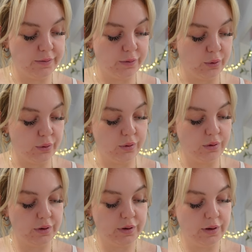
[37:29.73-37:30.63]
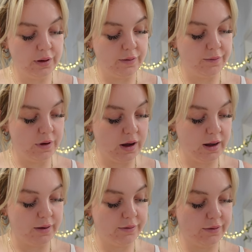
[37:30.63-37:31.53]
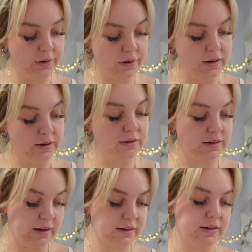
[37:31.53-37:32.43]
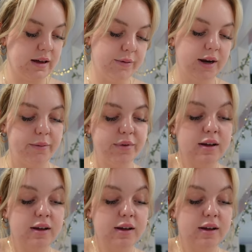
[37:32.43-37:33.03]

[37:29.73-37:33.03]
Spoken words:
4, 5, 6. Yeah, okay.